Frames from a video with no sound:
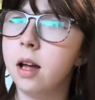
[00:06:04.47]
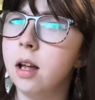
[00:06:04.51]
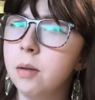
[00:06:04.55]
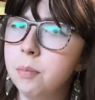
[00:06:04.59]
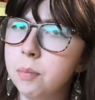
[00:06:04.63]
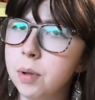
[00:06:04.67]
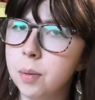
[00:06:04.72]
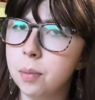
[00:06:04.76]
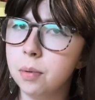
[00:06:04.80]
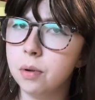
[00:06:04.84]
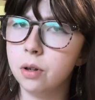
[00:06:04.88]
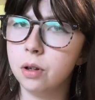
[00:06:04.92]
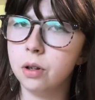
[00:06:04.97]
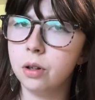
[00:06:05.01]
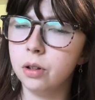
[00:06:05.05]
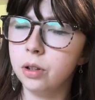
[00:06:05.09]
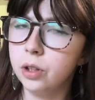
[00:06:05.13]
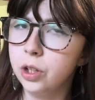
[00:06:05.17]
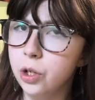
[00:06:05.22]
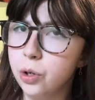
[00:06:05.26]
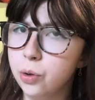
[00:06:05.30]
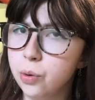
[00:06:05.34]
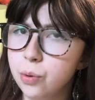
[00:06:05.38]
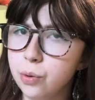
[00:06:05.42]
People
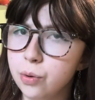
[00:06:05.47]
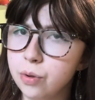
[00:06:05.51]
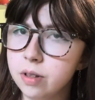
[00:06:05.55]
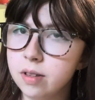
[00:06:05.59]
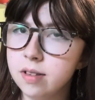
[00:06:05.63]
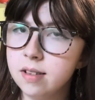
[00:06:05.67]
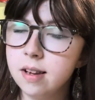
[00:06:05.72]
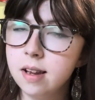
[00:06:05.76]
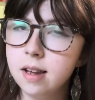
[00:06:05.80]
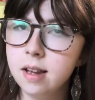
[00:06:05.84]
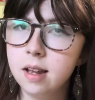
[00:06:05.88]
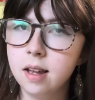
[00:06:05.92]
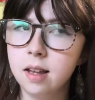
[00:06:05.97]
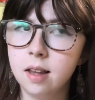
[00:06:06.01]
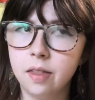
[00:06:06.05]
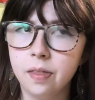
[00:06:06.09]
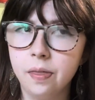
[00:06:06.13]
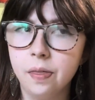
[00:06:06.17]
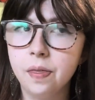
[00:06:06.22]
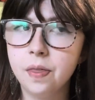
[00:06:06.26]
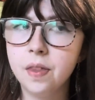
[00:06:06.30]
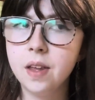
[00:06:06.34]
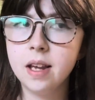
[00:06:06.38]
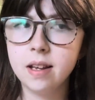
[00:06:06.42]
use
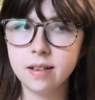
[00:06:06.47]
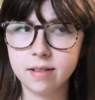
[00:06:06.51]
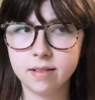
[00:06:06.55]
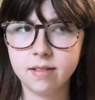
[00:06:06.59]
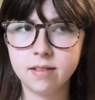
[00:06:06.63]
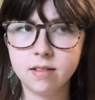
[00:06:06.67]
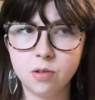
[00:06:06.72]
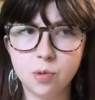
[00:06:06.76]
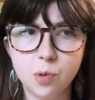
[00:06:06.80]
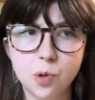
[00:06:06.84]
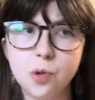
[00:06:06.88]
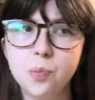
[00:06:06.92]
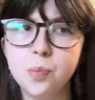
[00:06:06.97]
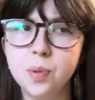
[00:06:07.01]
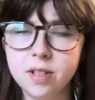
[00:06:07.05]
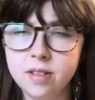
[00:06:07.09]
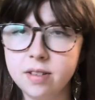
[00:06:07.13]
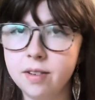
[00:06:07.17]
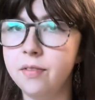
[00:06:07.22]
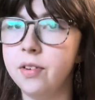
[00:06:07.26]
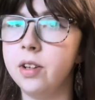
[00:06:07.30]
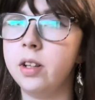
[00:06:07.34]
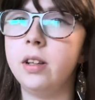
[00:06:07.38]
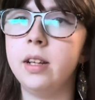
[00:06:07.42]
this
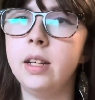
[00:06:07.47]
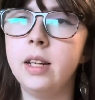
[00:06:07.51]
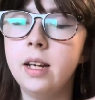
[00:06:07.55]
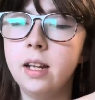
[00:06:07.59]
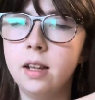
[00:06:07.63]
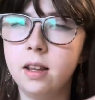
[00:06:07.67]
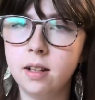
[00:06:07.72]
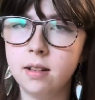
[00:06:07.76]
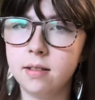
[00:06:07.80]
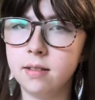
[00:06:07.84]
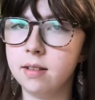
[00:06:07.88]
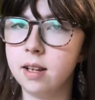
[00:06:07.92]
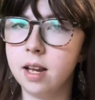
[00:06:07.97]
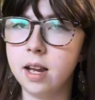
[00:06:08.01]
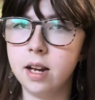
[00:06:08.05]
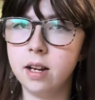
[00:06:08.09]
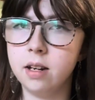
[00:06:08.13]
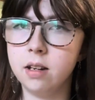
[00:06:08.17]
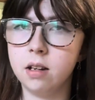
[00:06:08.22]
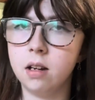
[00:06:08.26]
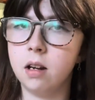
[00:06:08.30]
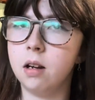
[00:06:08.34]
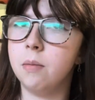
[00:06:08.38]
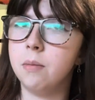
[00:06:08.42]
specifically in this
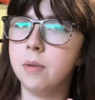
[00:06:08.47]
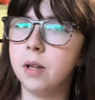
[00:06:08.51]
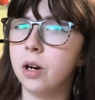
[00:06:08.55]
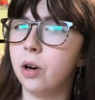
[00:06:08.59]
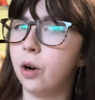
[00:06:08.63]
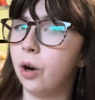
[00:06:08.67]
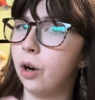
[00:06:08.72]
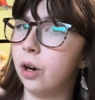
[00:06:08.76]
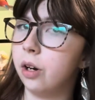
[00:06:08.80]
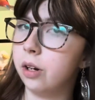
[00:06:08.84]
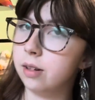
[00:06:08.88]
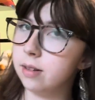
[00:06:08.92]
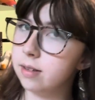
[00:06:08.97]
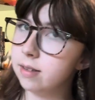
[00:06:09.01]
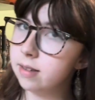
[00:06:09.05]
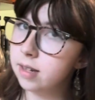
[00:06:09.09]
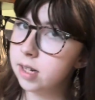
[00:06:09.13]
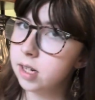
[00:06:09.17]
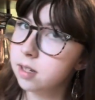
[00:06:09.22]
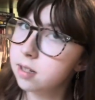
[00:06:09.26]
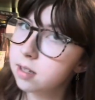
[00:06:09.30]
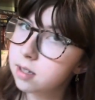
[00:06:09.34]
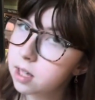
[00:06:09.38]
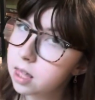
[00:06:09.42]
kingdom. Their currency
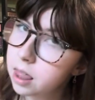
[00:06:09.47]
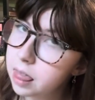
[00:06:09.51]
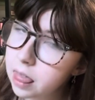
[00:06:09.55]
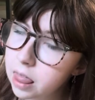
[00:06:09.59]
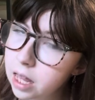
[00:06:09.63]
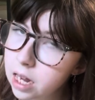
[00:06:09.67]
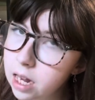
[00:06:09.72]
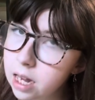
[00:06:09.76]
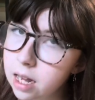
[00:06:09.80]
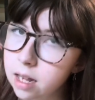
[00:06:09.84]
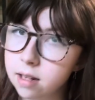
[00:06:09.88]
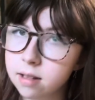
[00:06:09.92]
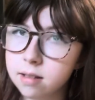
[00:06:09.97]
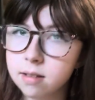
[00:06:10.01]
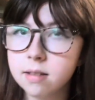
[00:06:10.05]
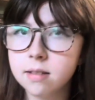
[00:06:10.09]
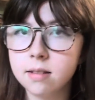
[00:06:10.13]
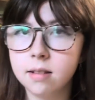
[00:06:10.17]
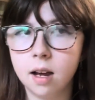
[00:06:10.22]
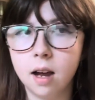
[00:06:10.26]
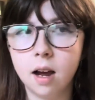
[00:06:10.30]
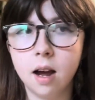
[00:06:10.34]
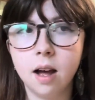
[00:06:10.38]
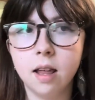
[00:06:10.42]
is
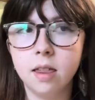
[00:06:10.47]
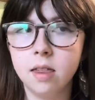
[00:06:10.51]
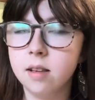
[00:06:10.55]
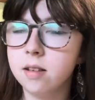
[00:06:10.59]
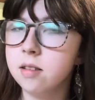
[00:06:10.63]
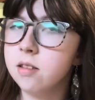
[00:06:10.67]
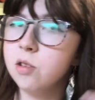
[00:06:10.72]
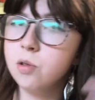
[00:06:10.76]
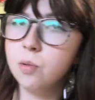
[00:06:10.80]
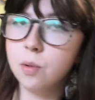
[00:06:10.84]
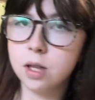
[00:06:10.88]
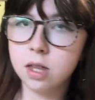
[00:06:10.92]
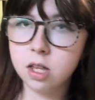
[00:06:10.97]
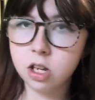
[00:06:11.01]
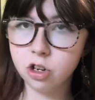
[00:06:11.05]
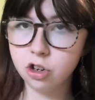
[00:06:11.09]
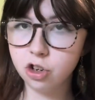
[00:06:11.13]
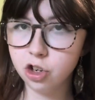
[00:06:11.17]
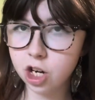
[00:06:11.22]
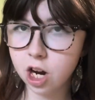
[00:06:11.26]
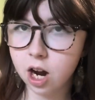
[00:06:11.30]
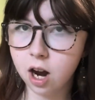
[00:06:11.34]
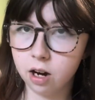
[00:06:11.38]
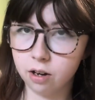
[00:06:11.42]
this. This is what the
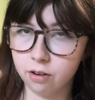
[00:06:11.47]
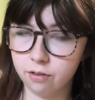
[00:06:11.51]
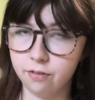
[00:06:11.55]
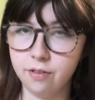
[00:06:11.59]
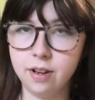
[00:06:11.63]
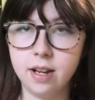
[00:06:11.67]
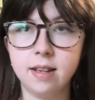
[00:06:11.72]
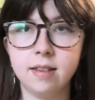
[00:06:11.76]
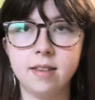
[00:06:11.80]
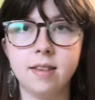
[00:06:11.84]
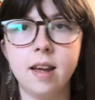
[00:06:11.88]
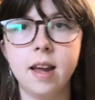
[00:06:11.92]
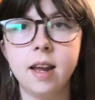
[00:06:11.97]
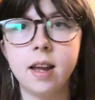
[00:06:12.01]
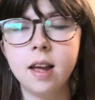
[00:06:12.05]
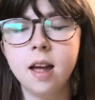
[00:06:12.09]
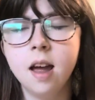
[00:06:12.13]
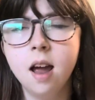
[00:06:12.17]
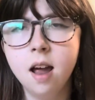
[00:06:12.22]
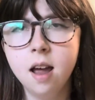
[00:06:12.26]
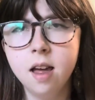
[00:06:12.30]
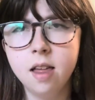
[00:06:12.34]
geography is like.